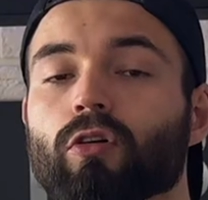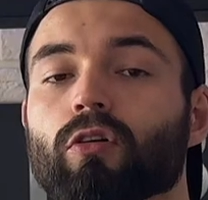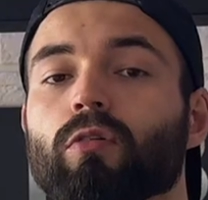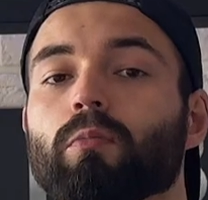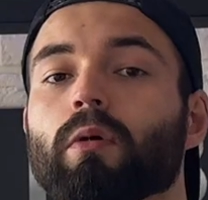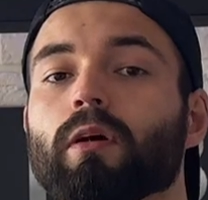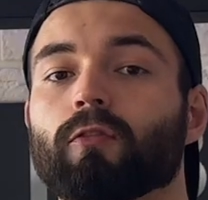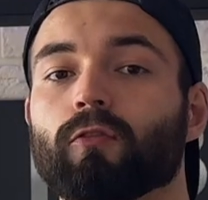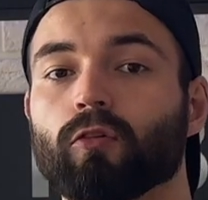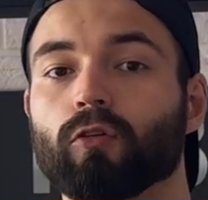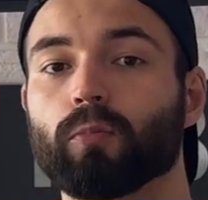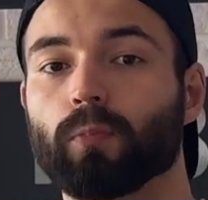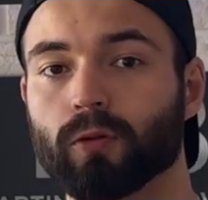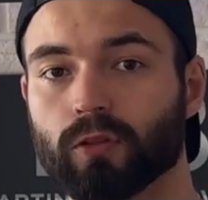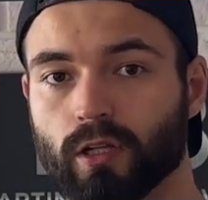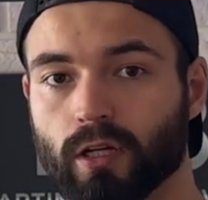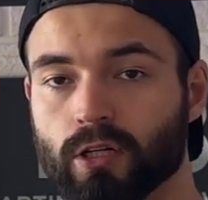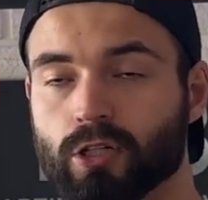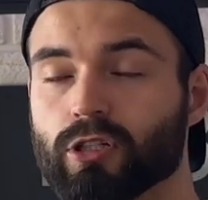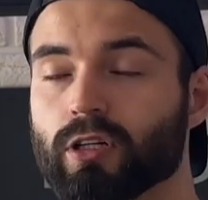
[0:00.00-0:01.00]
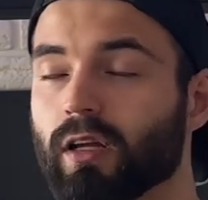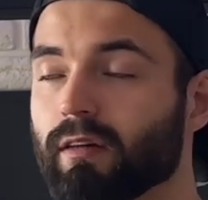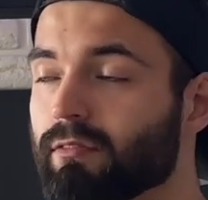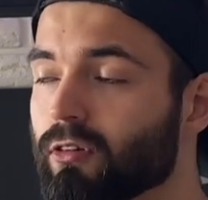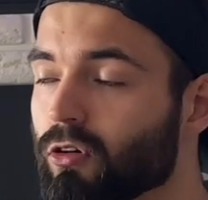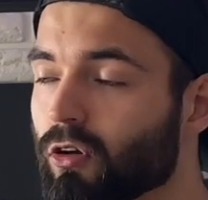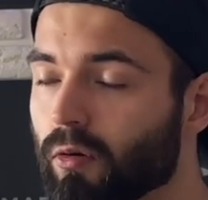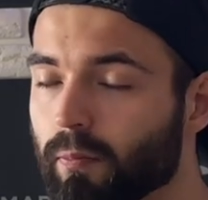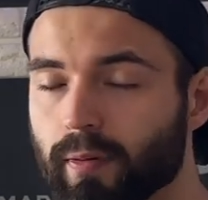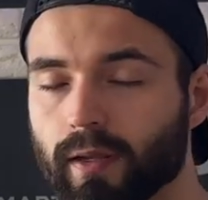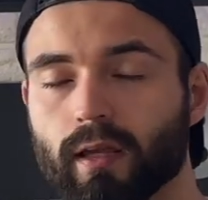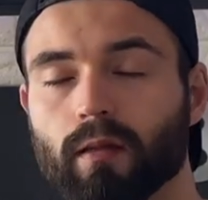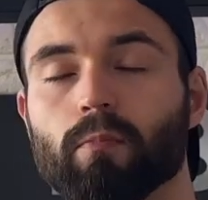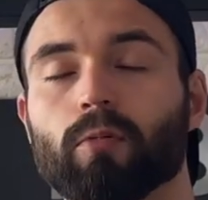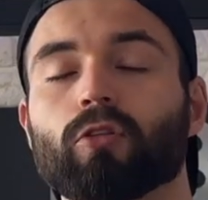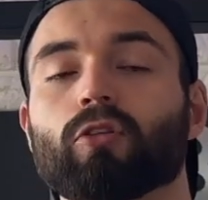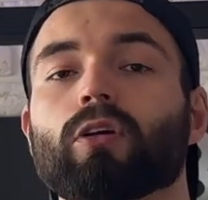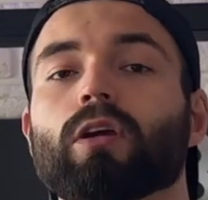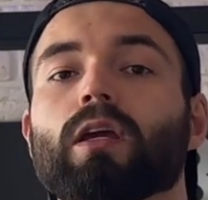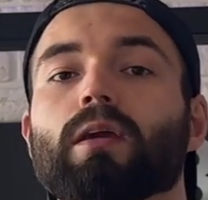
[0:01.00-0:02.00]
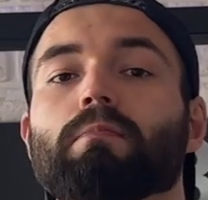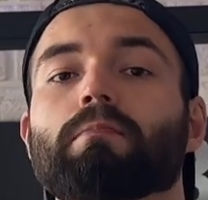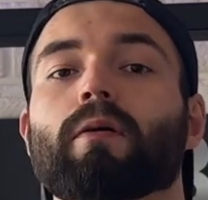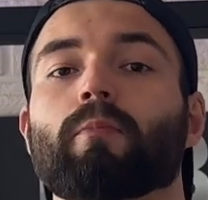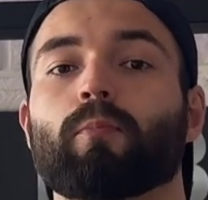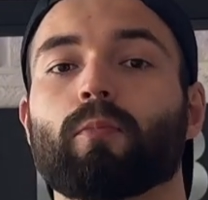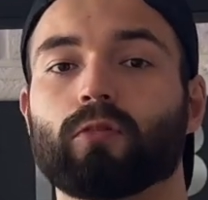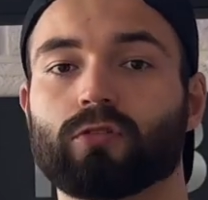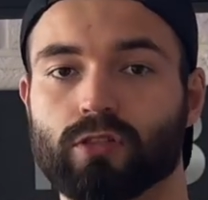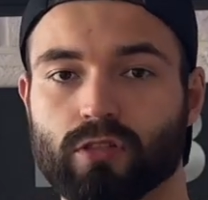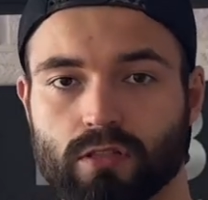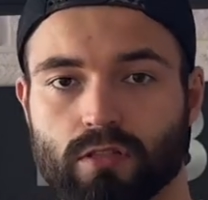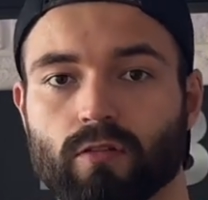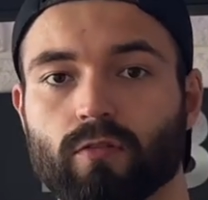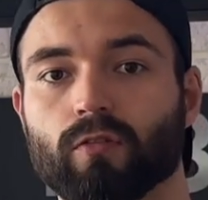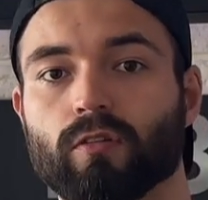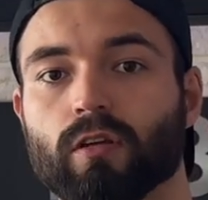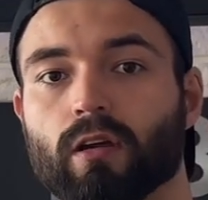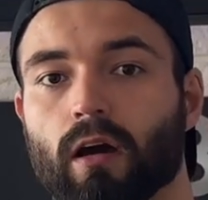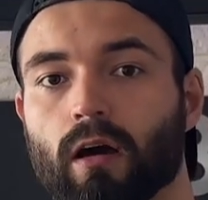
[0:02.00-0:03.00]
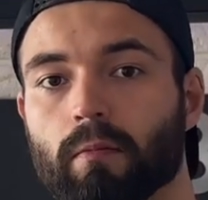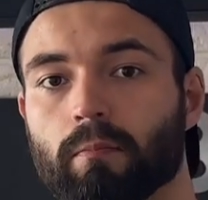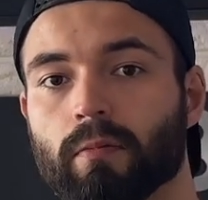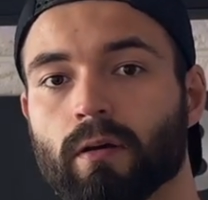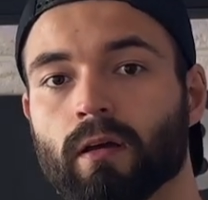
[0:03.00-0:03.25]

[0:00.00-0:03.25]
on my full potential, I will not be able to keep my positivity up.